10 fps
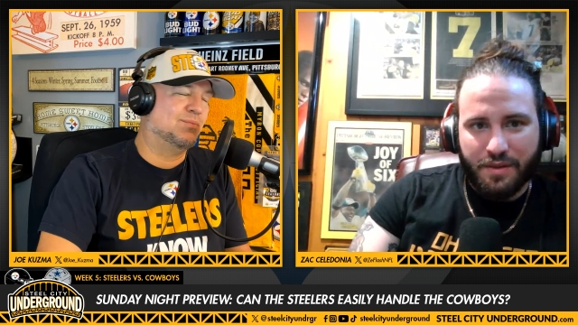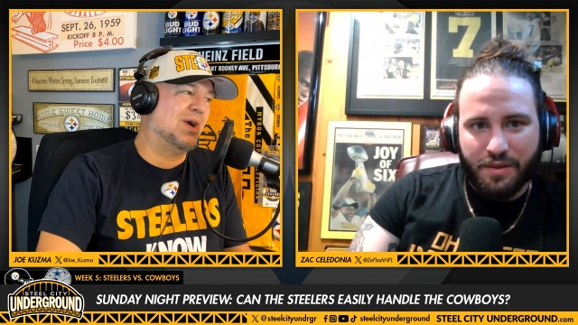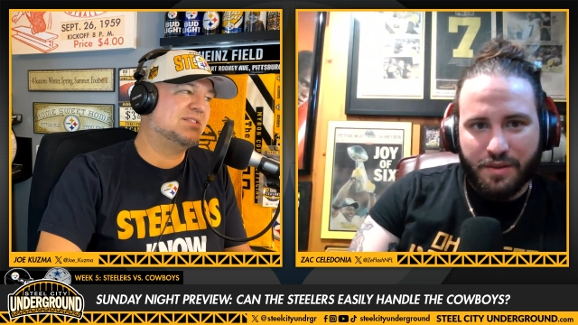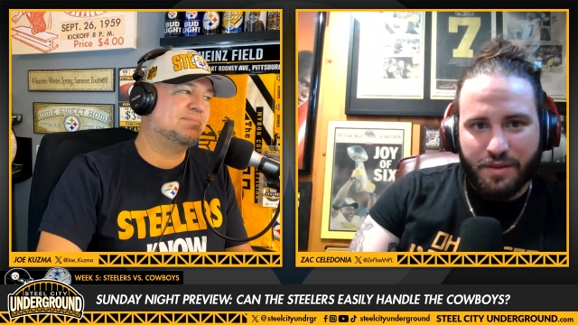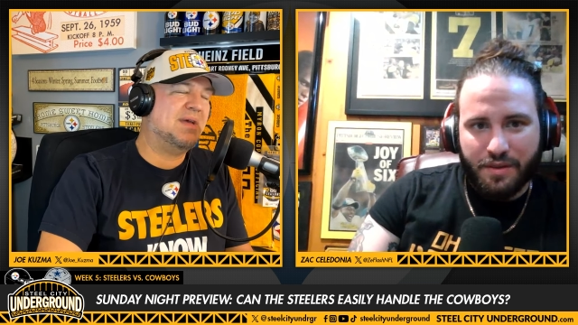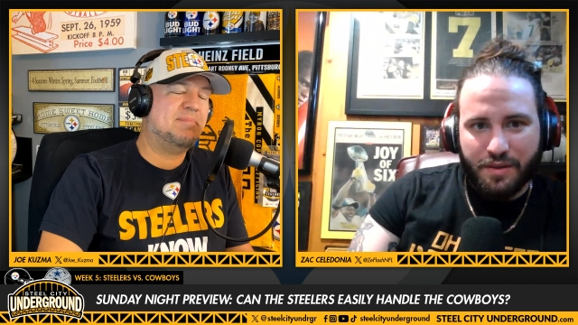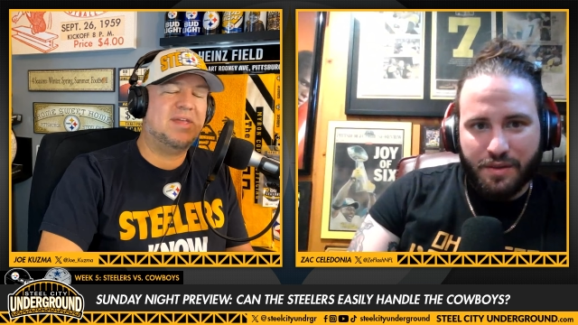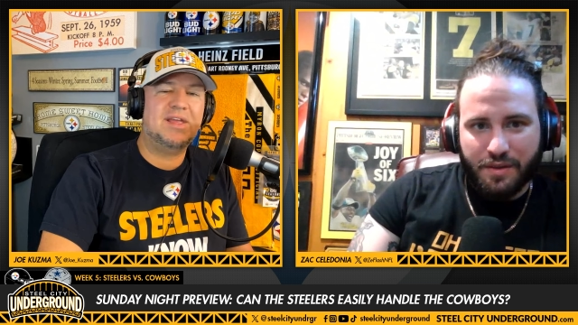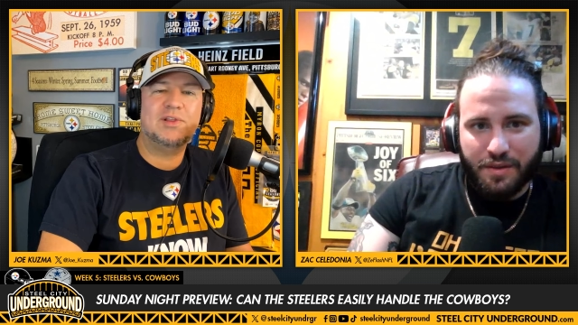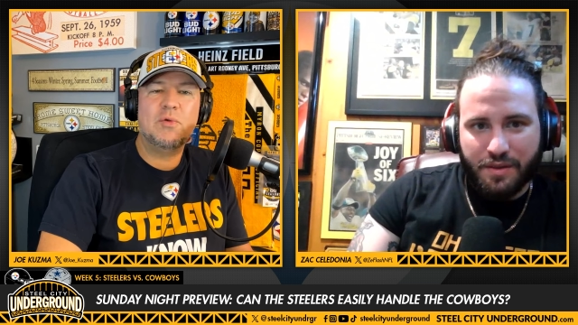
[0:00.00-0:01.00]
Speaker 1: Russ
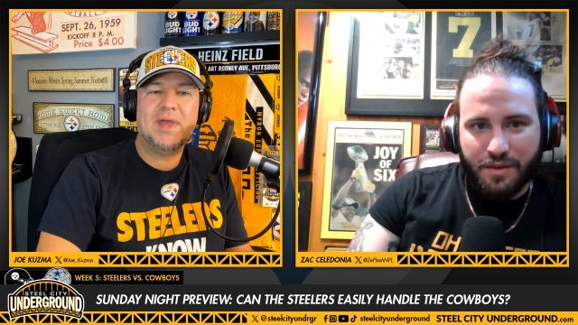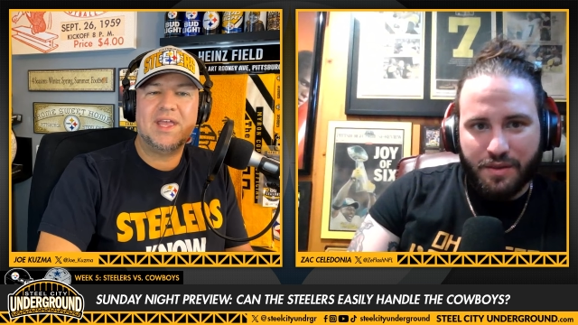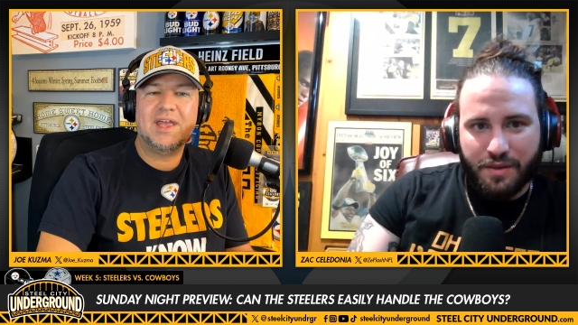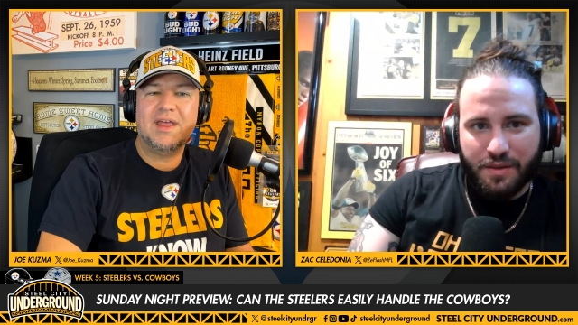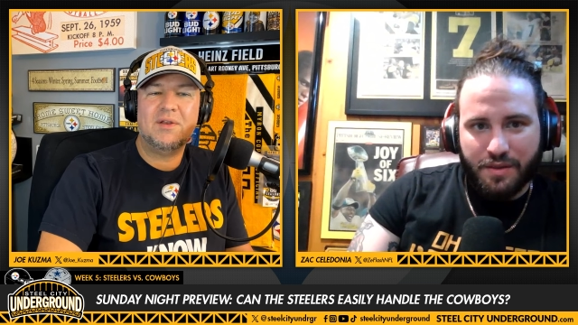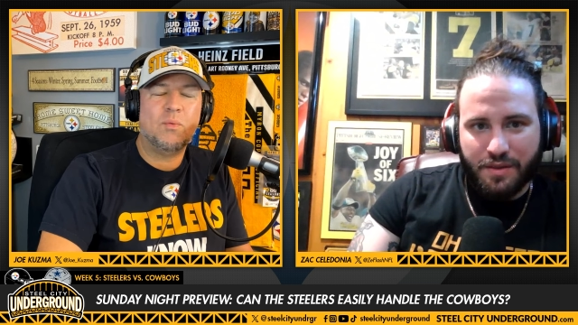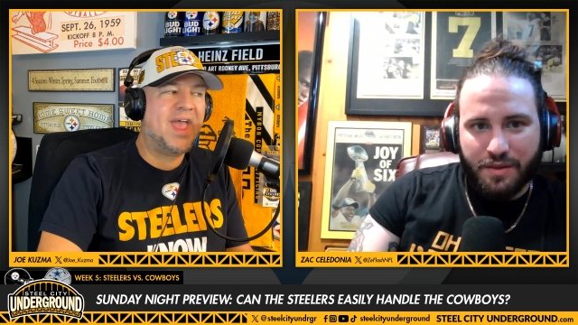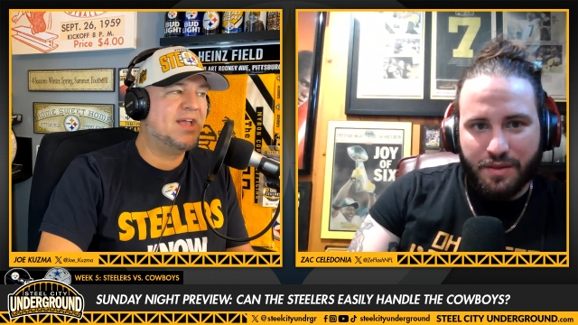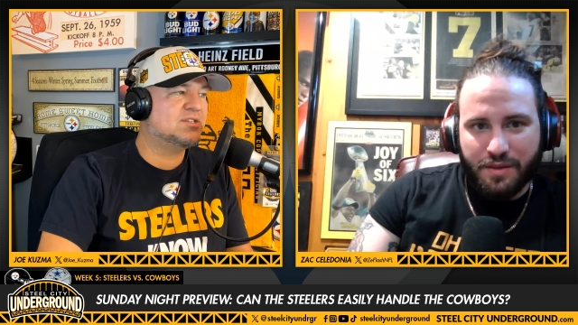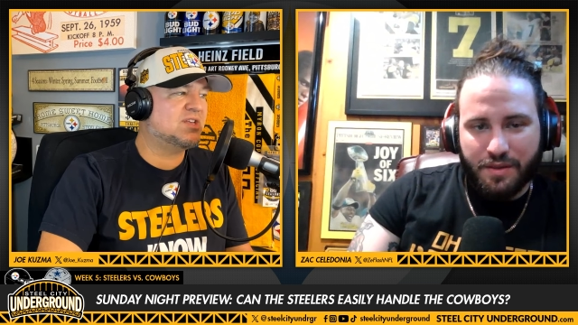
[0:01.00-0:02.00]
maybe looming in the
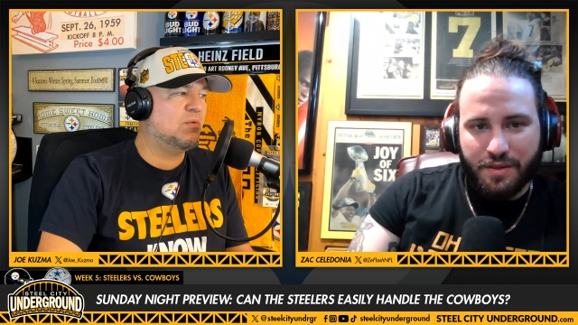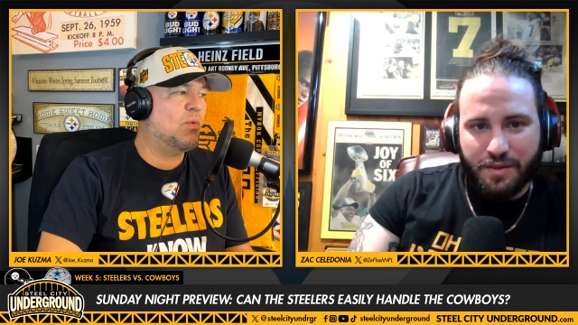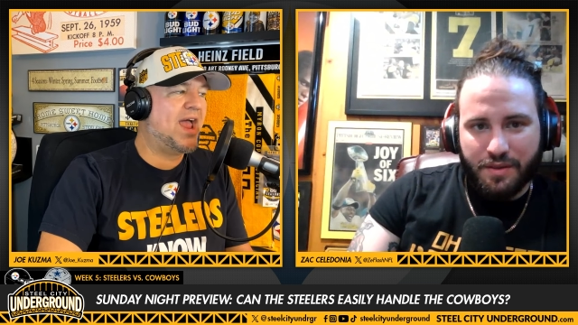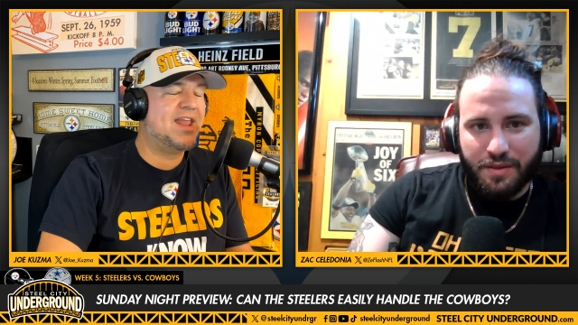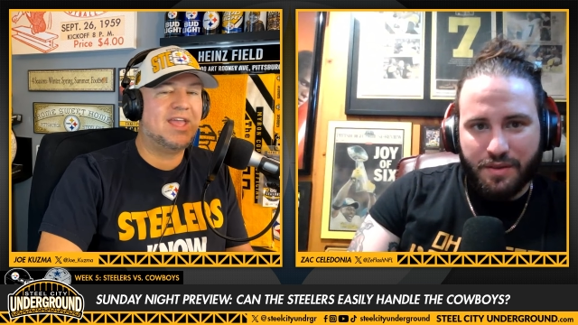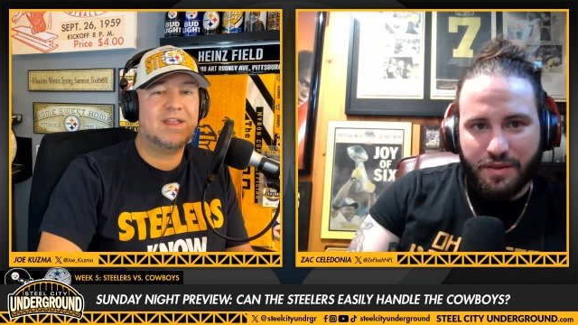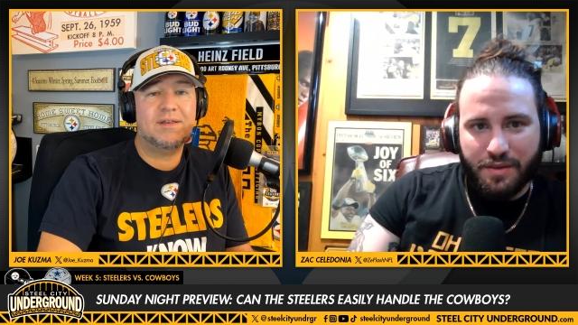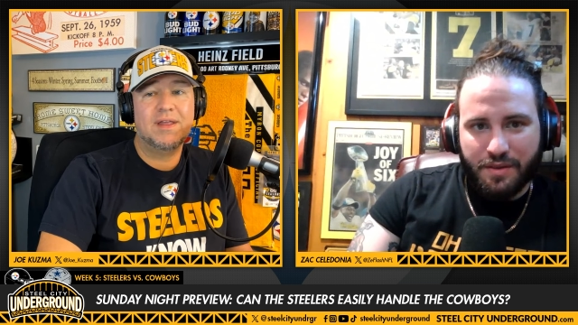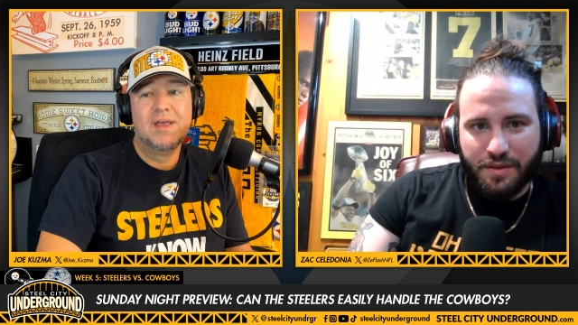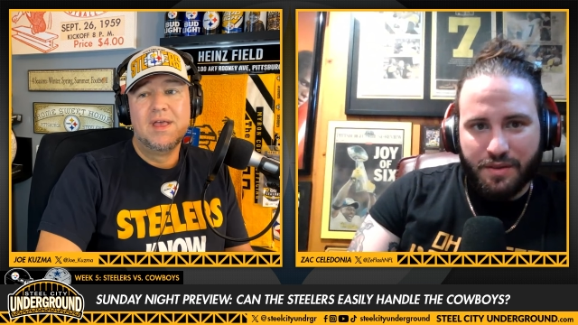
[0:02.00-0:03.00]
wings and waiting.
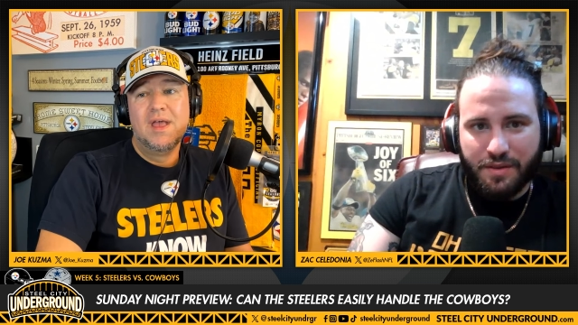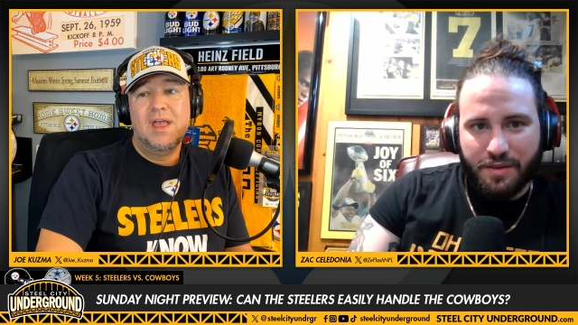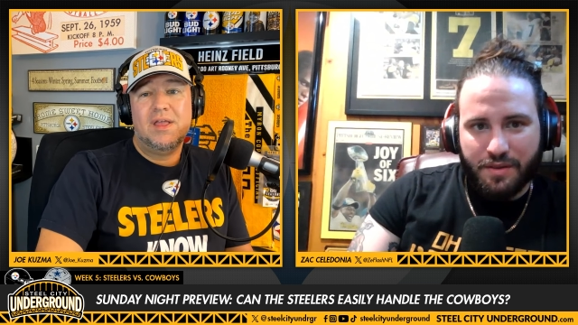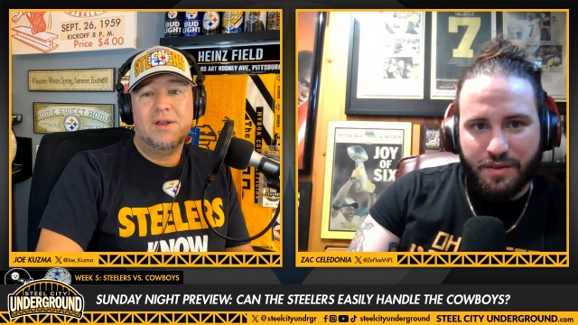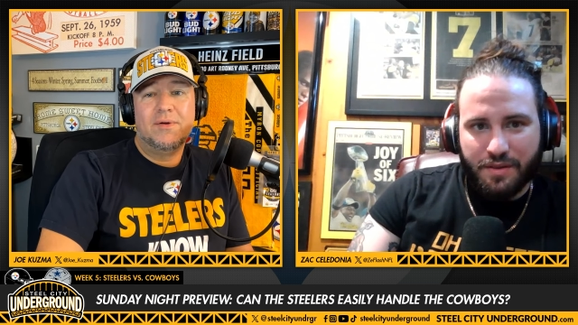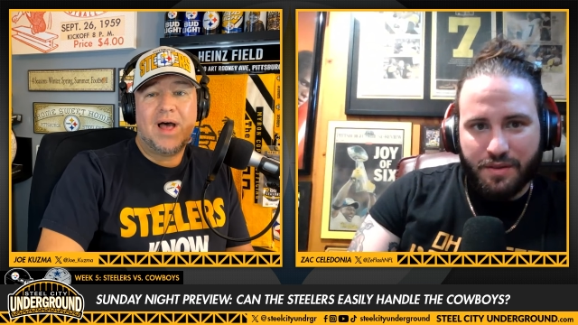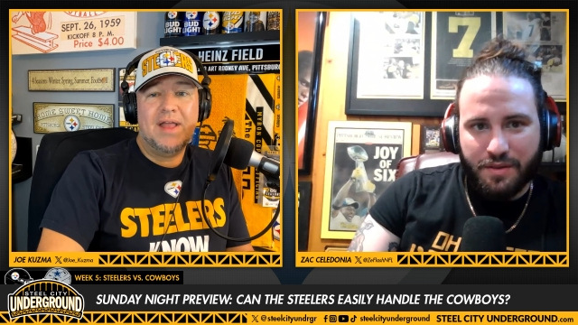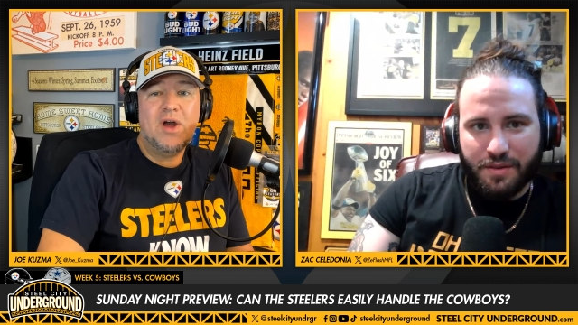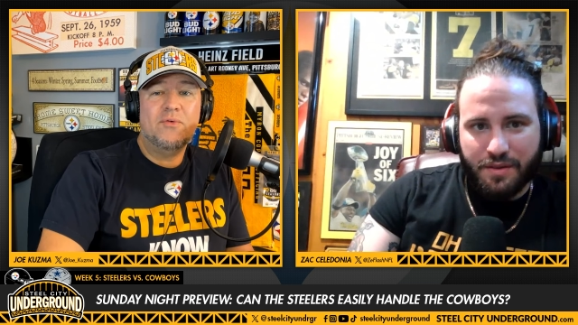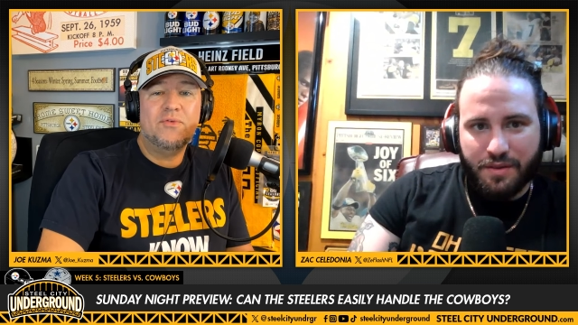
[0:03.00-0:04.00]
And you know, I know